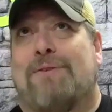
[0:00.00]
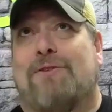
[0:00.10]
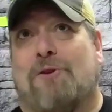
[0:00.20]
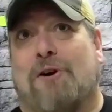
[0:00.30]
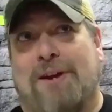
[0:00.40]

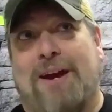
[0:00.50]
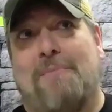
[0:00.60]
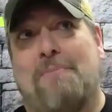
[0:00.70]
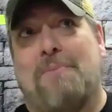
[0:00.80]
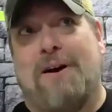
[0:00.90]
so-called
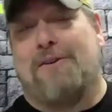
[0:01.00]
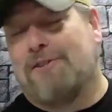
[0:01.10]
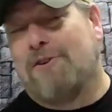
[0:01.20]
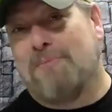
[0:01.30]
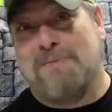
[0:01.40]
empire
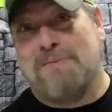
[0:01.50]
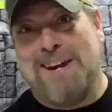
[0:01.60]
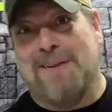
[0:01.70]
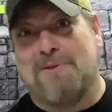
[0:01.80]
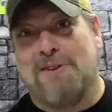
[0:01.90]
is all
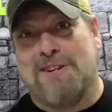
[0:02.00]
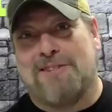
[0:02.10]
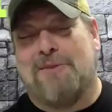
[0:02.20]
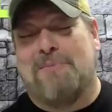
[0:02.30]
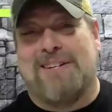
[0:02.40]
me. I'm doing
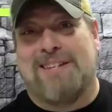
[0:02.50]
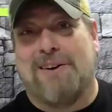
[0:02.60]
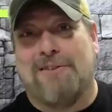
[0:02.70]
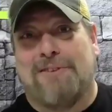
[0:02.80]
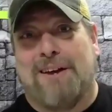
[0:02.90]
this all
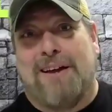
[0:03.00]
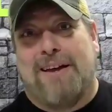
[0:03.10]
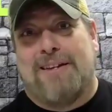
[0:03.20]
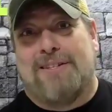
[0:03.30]
myself.